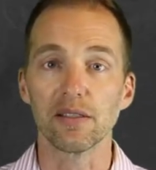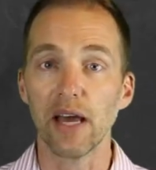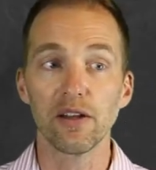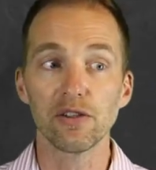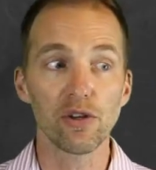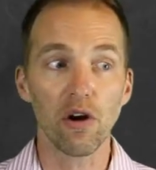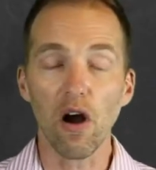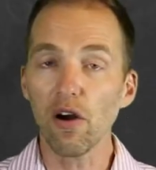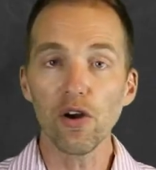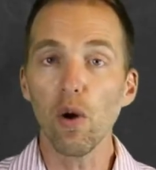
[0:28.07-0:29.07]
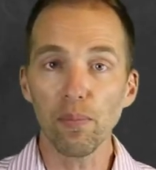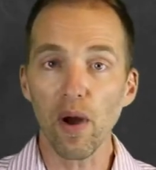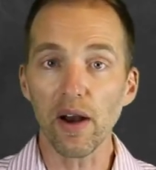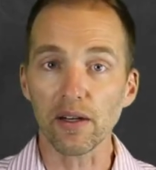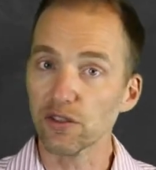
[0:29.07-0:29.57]
That is, there are no
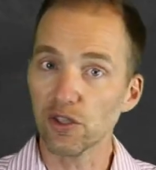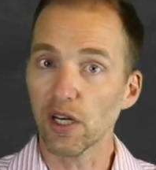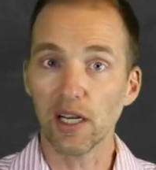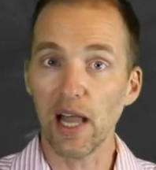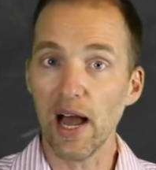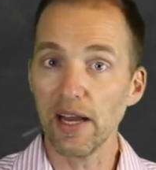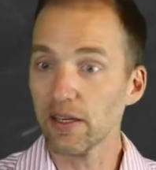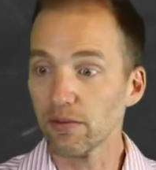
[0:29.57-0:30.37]
products to collide